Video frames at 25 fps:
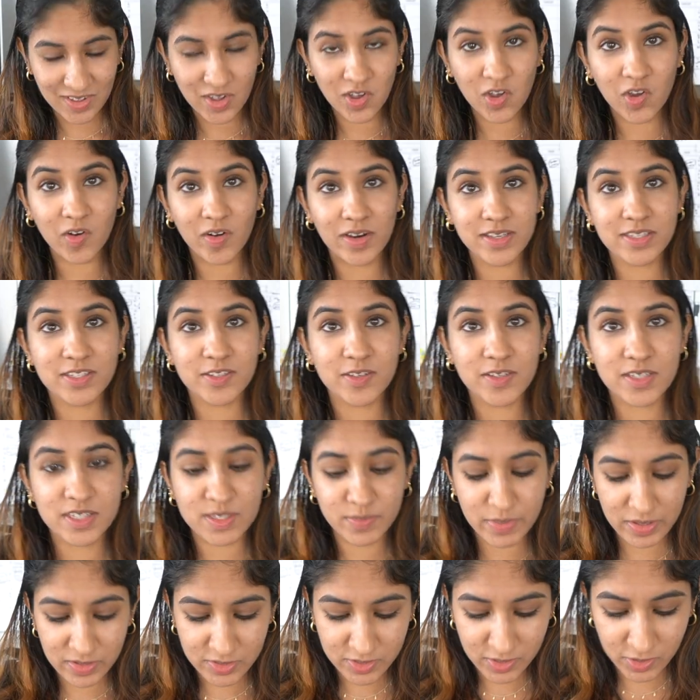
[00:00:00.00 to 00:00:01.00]
All right, so it
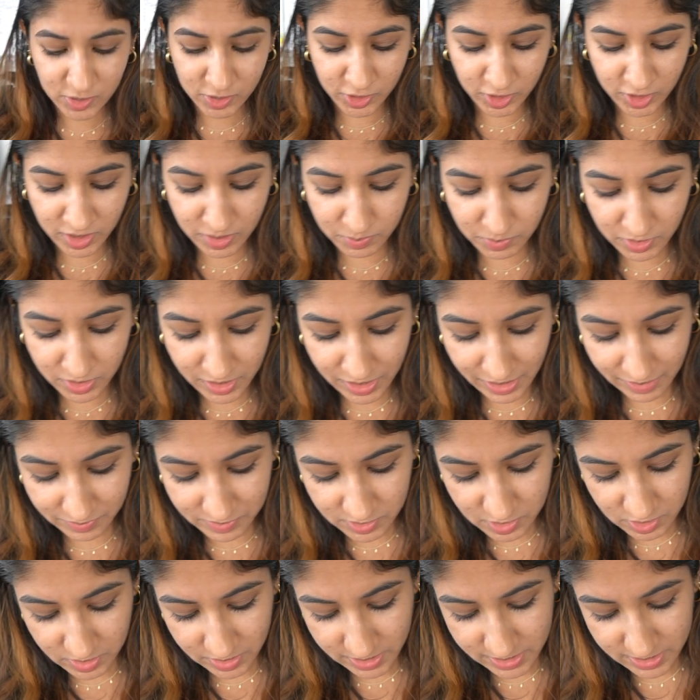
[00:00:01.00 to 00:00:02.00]
smells so good, I'm gonna have
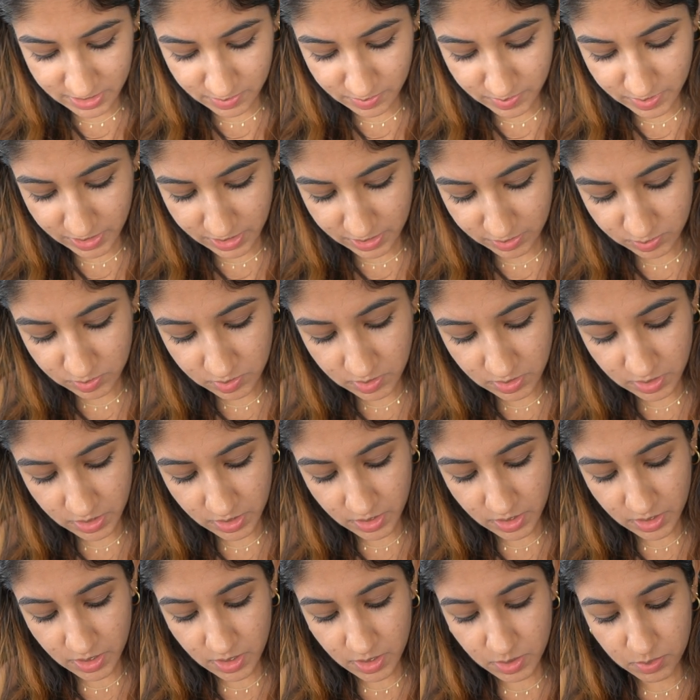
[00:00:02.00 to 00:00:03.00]
to try some now
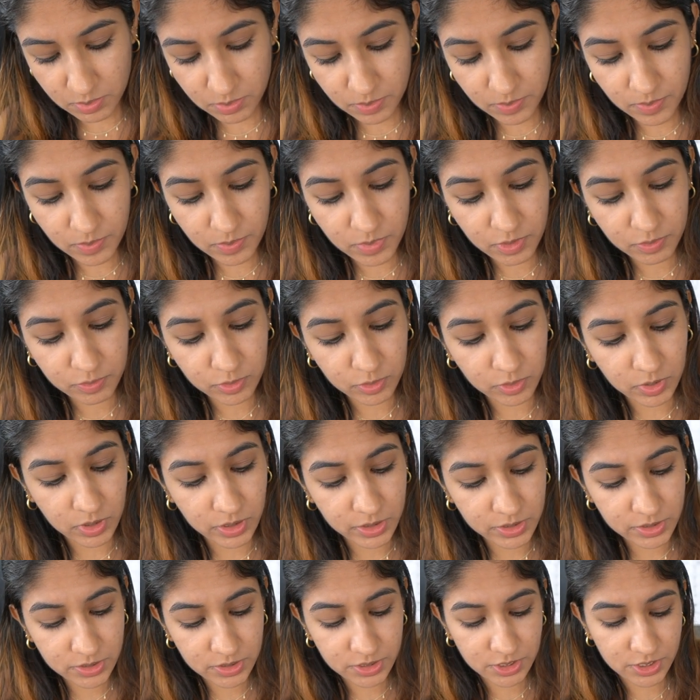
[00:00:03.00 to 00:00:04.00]
before
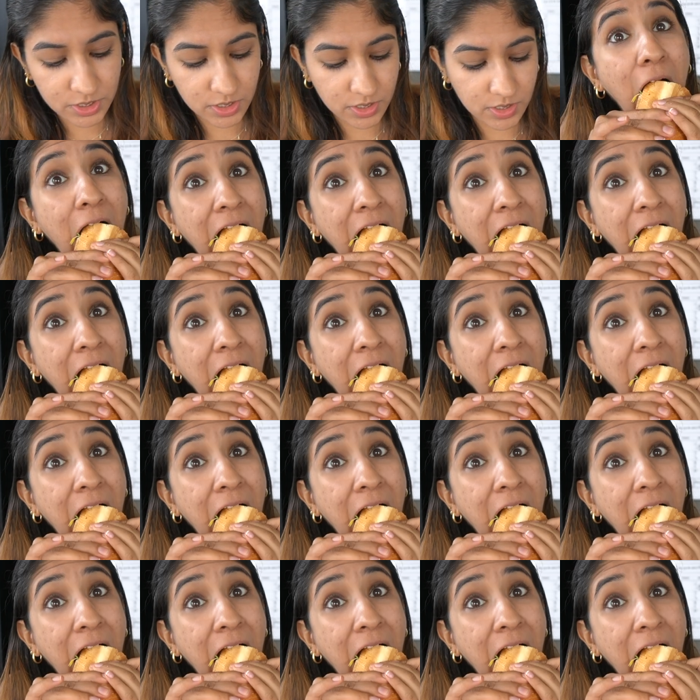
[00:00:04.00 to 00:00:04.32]
lunch.